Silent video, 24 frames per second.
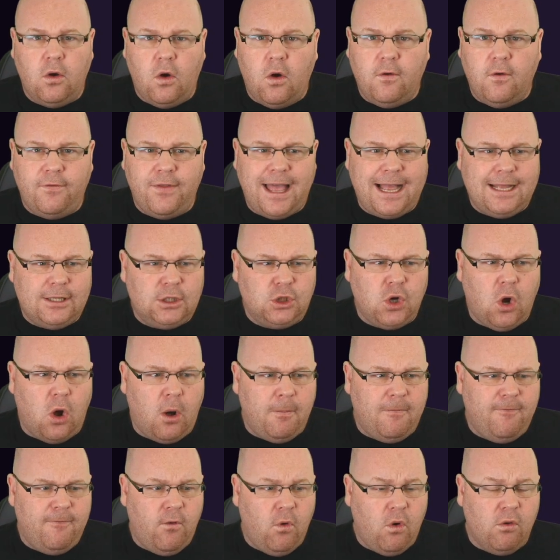of that
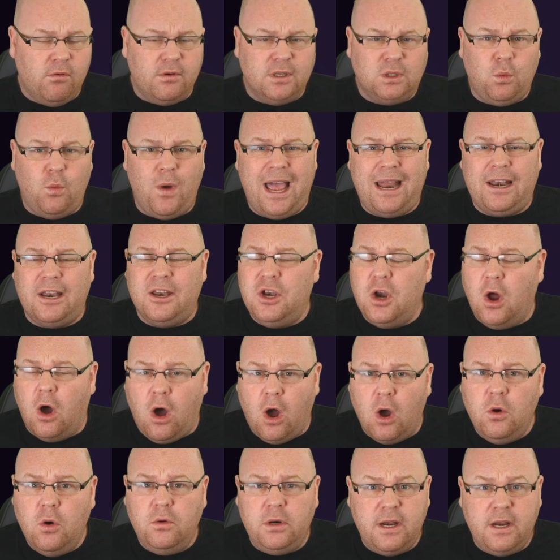top four as well. And not
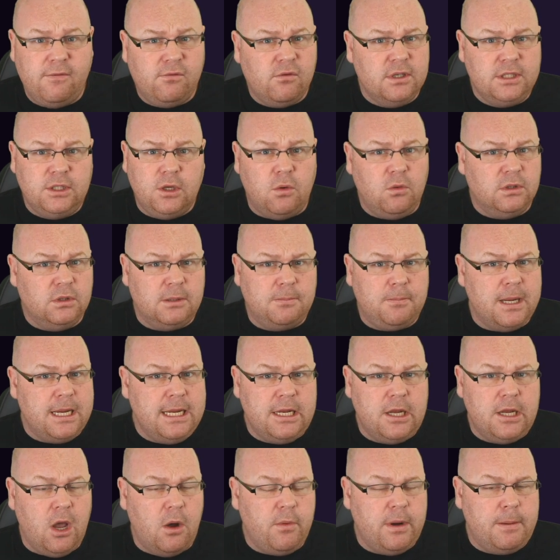only have results
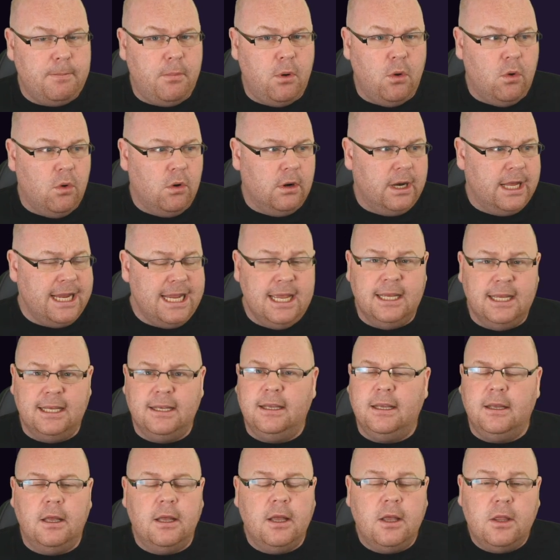been going poorly,
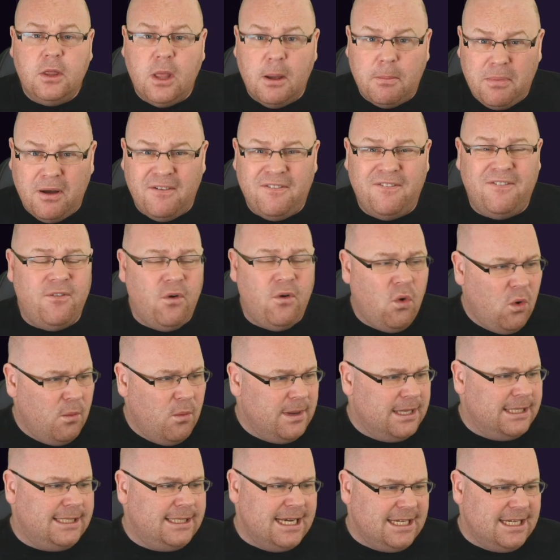the
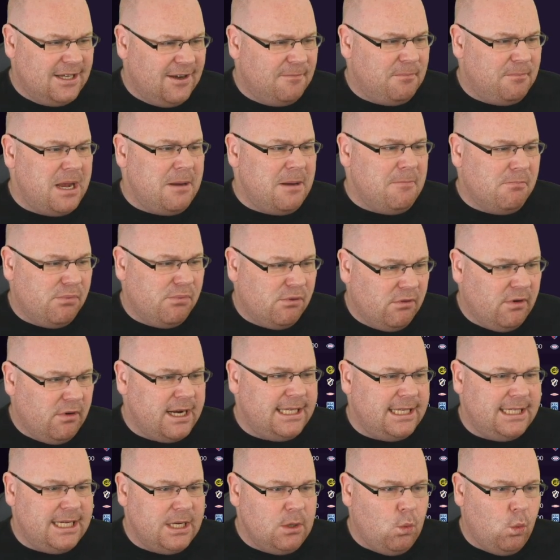performances have been
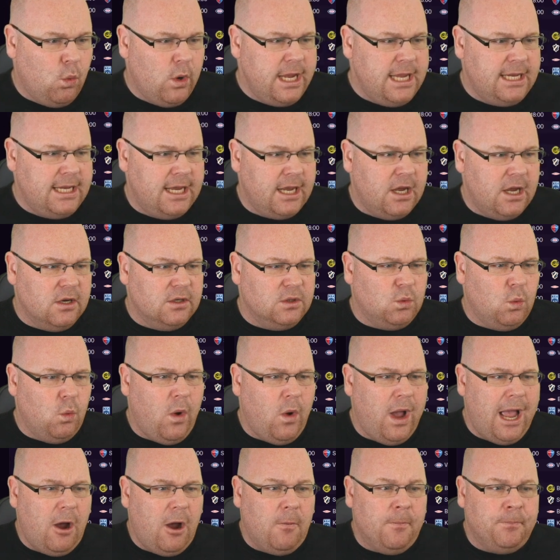pretty weak as
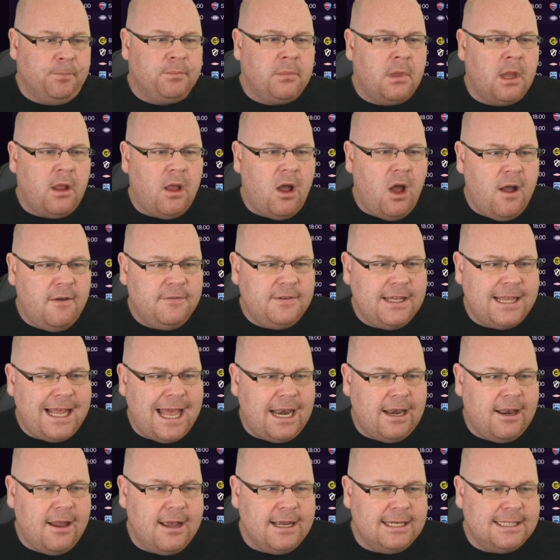well. After
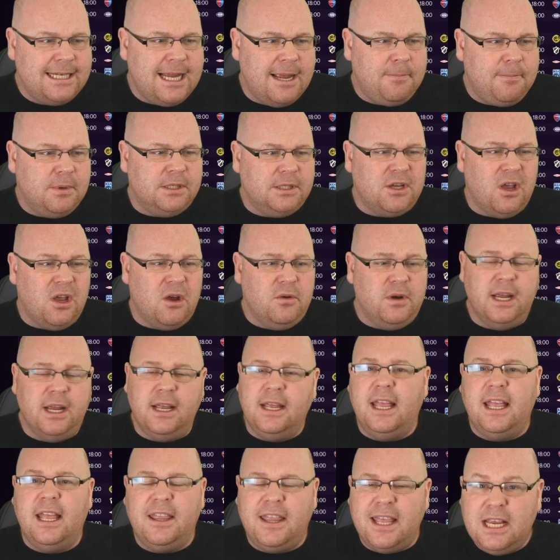that last episode,
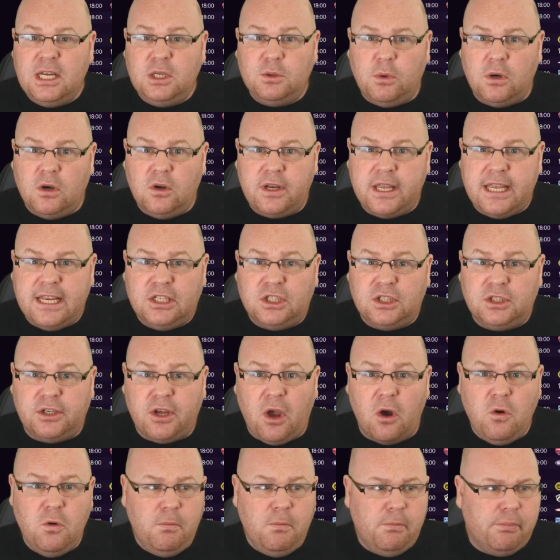things were looking
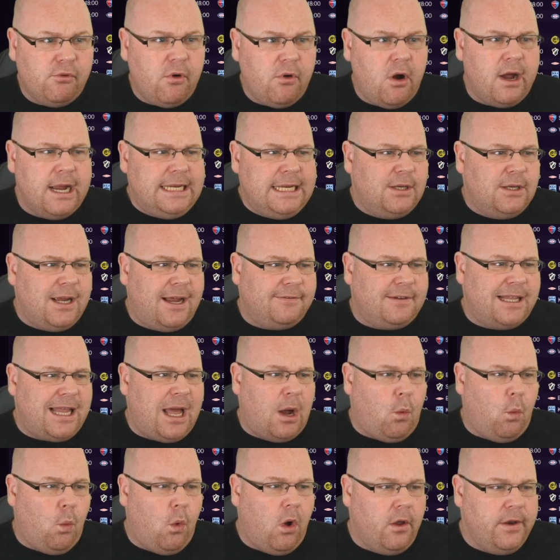so bright after
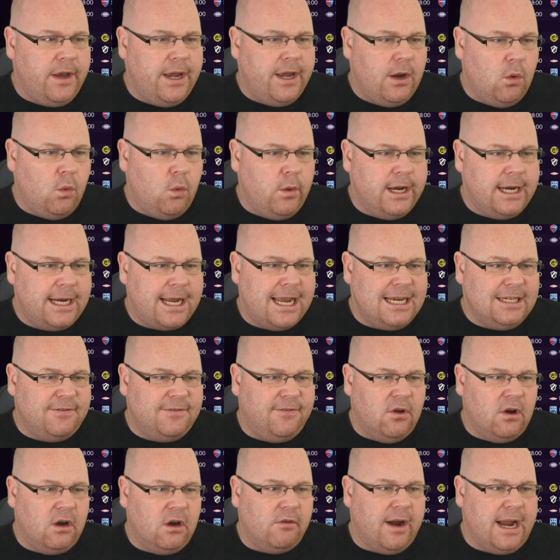that 1-0 win against
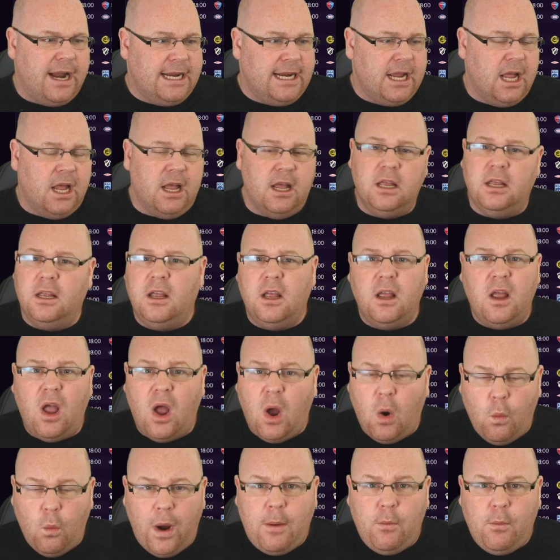Vullarenga.
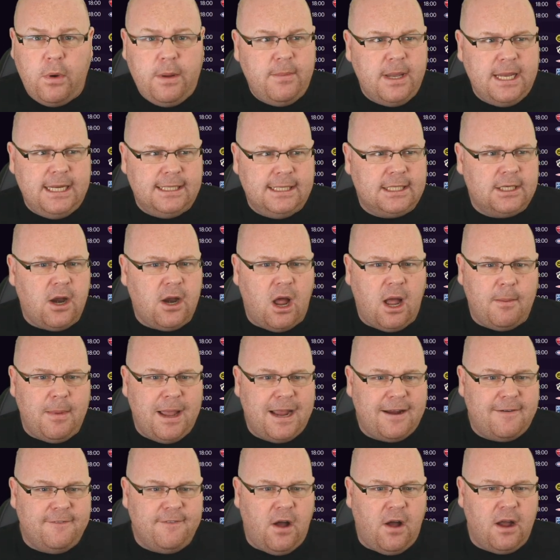And when we beat
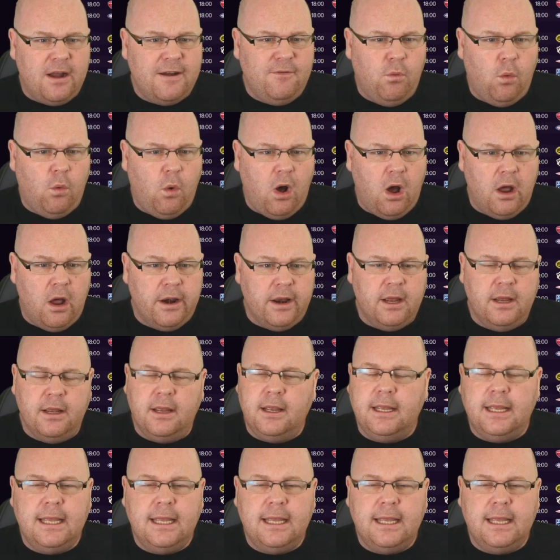Starbeck 5-1,